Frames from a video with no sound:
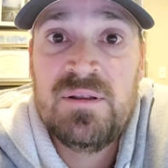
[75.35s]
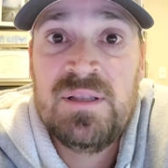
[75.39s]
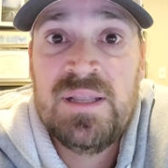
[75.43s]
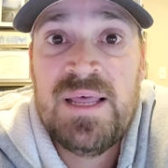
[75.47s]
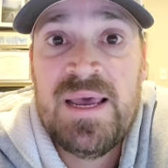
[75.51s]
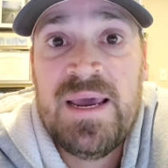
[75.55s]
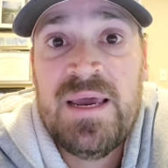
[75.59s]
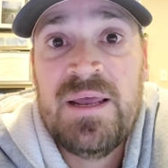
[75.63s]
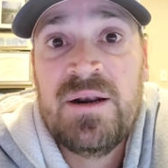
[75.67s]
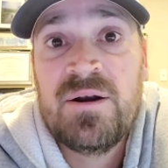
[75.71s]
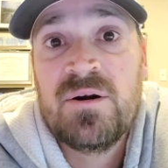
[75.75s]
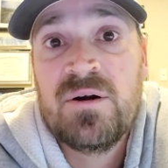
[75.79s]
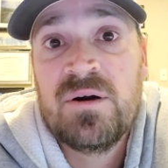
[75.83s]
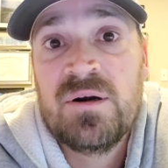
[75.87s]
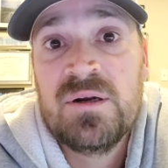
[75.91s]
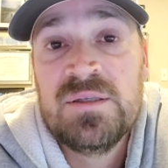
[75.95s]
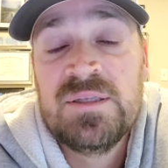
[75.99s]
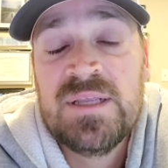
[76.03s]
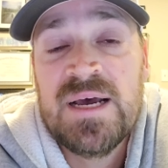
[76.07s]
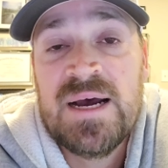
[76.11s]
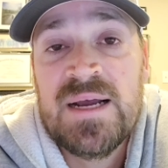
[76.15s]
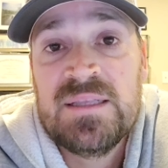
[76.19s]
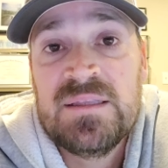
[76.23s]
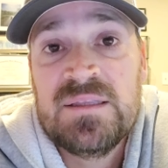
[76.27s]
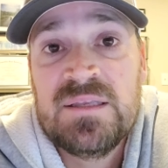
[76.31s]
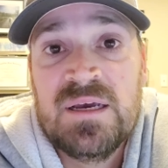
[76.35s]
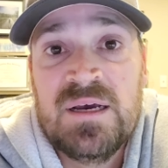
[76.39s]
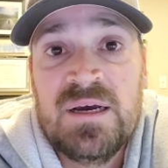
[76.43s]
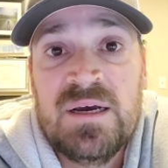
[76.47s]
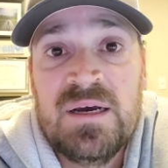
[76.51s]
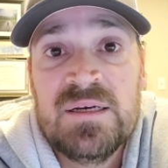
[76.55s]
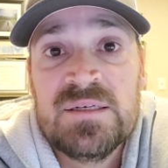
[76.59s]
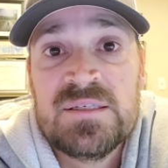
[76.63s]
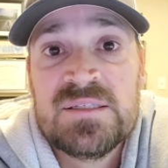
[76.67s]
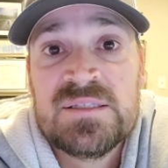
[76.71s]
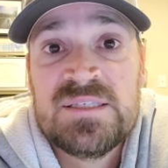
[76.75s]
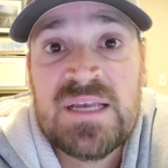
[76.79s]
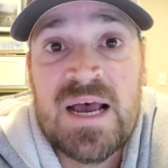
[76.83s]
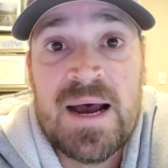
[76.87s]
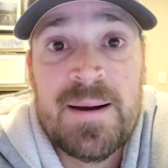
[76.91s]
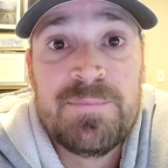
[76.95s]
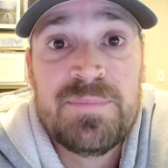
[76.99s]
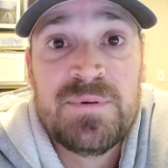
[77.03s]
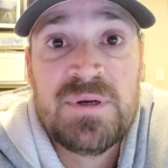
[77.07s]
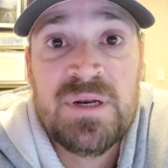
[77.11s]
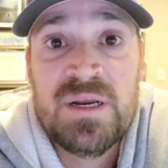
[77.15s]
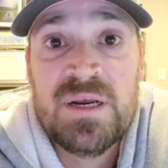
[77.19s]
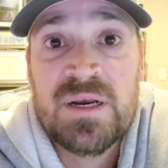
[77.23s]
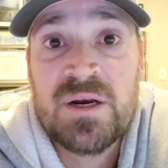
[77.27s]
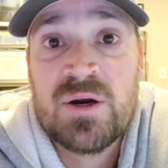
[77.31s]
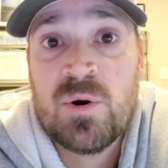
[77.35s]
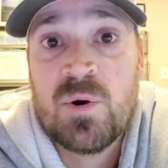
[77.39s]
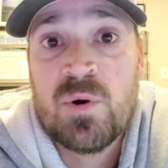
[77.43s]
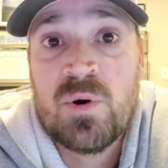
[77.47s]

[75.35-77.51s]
later that the septic